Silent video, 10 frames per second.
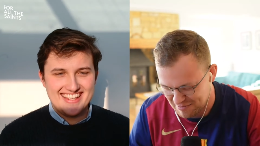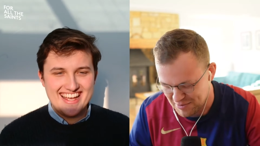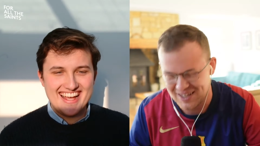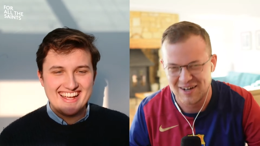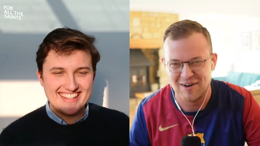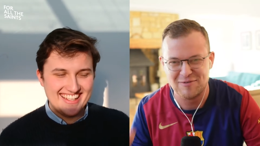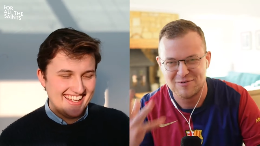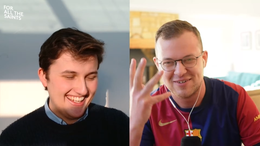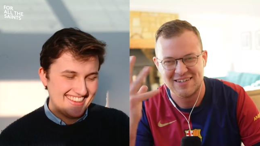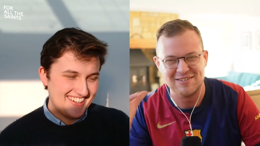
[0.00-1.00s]
Speaker 1: Pull it off
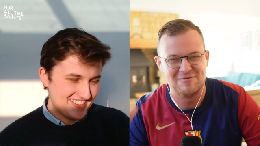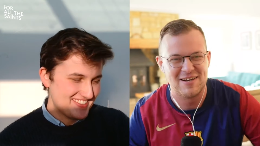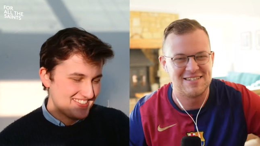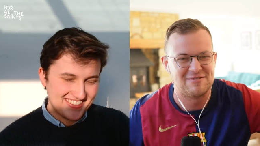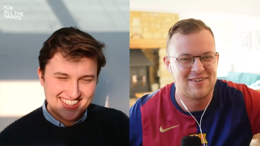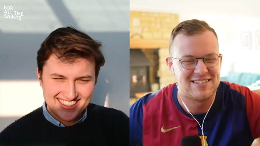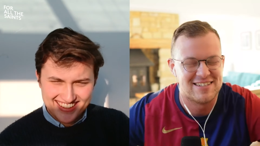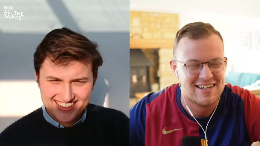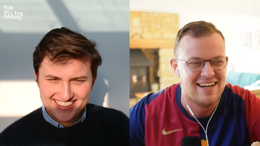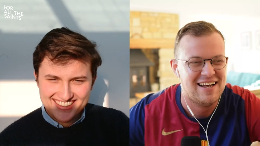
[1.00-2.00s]
yeah, in dramatic
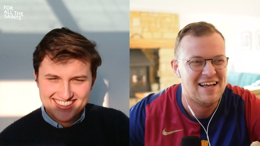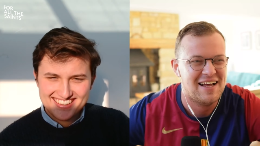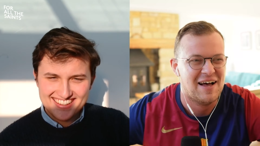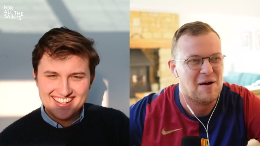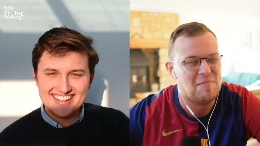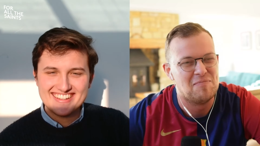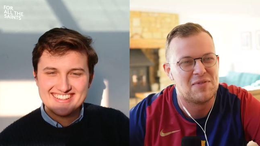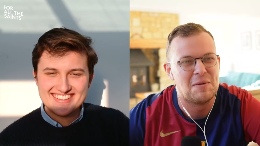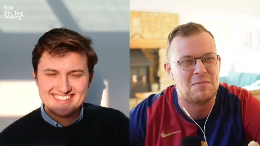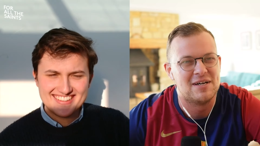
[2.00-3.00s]
fashion. Um, yeah.
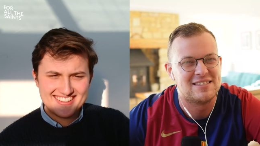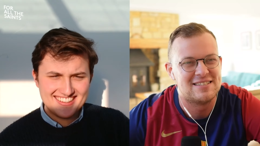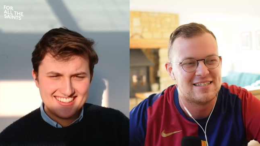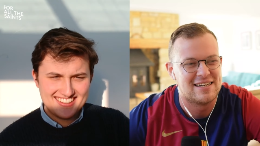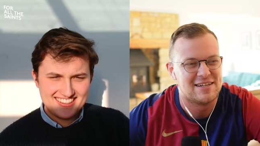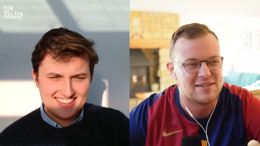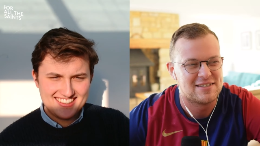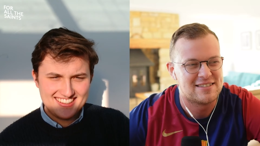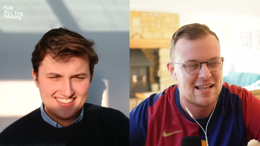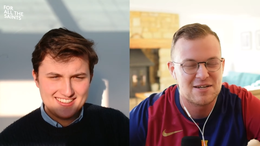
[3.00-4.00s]
But uh,
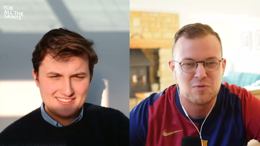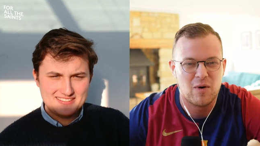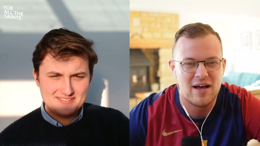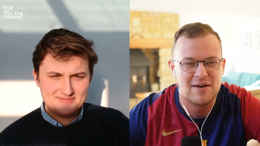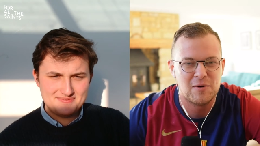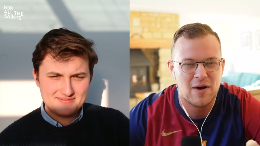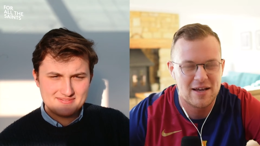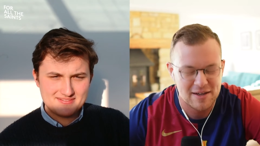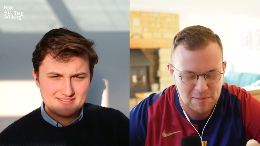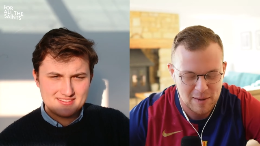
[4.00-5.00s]
tell us where where
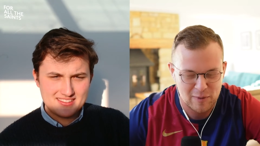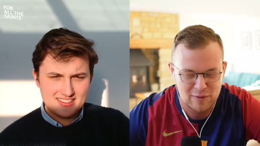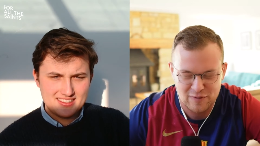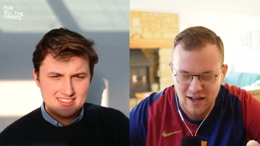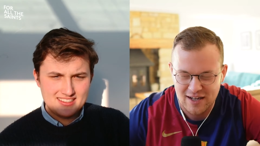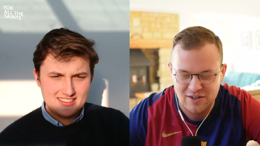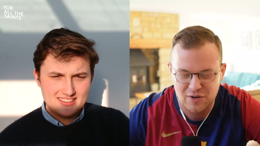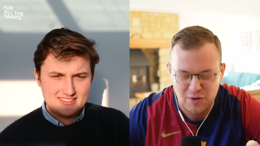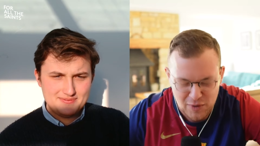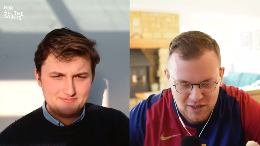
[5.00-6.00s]
can people find
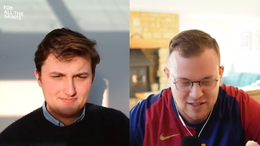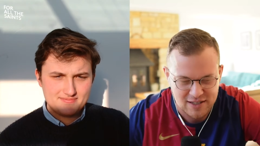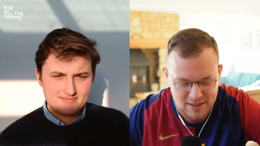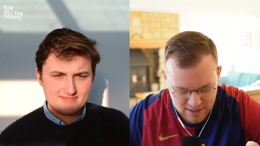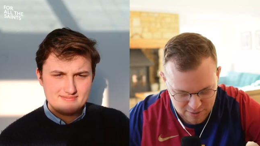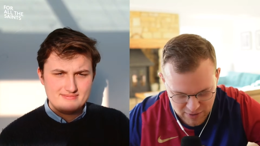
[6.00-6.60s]
your work? Uh, where